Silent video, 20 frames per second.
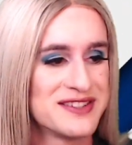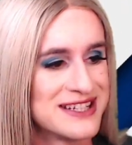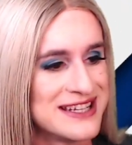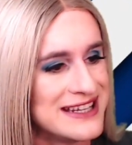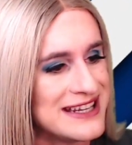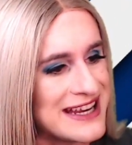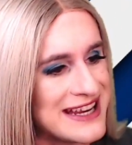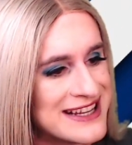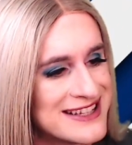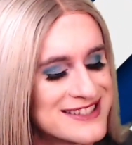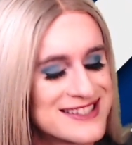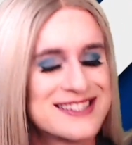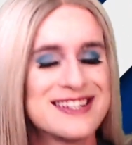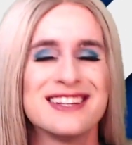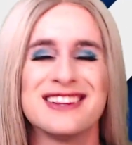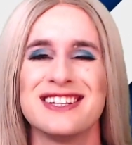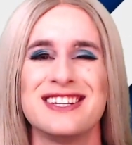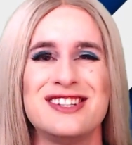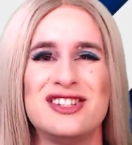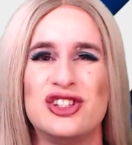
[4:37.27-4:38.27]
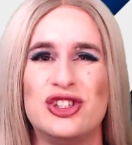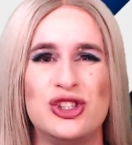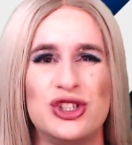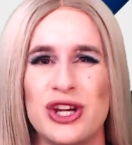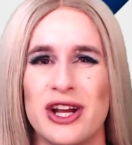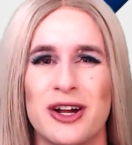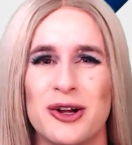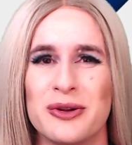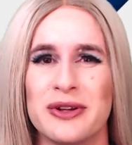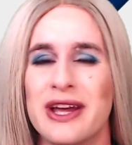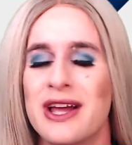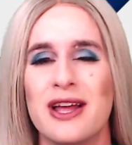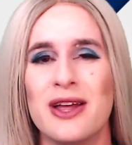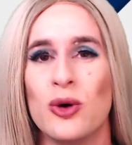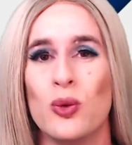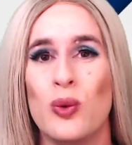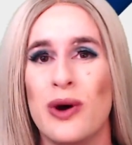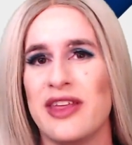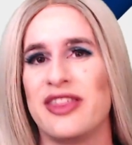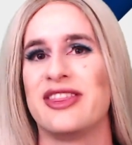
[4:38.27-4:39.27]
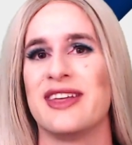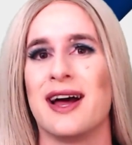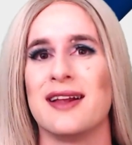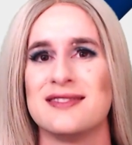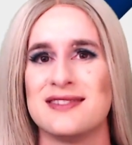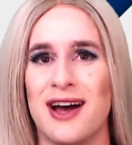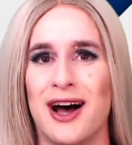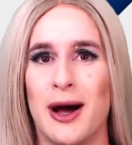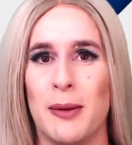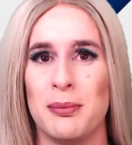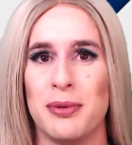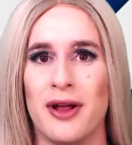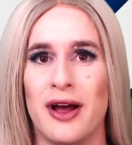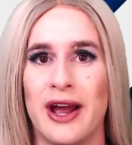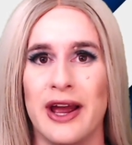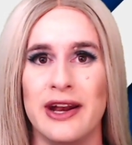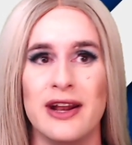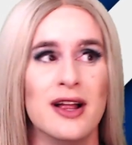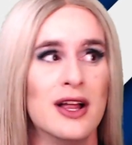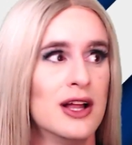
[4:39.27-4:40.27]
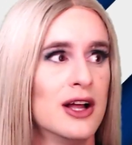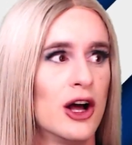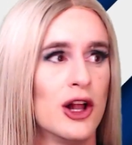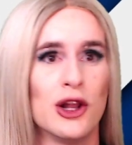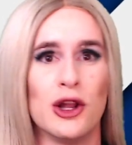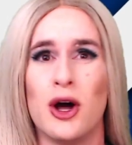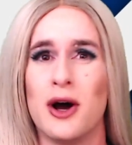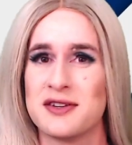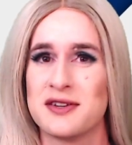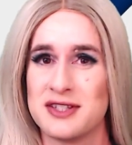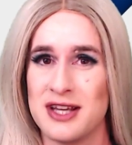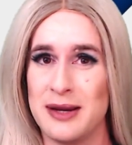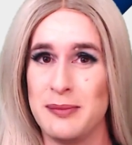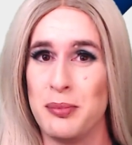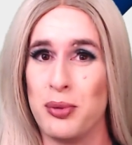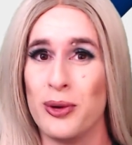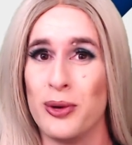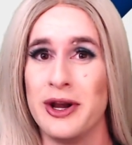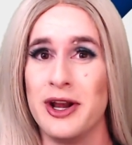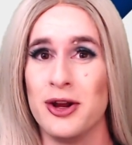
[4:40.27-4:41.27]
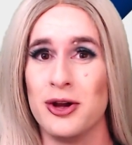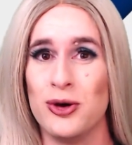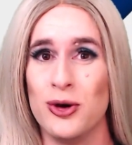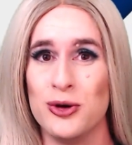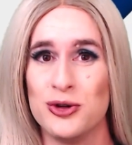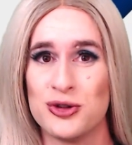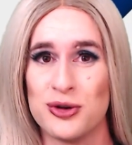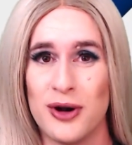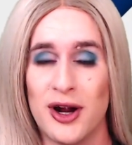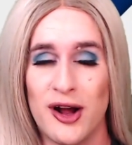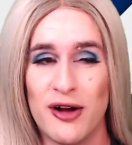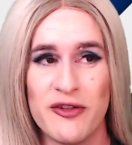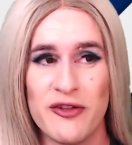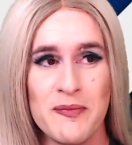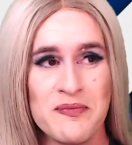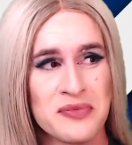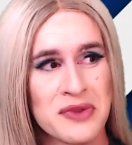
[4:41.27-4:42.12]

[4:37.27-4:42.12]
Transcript: He instantly gelled with that top line alongside Point and Kucherov,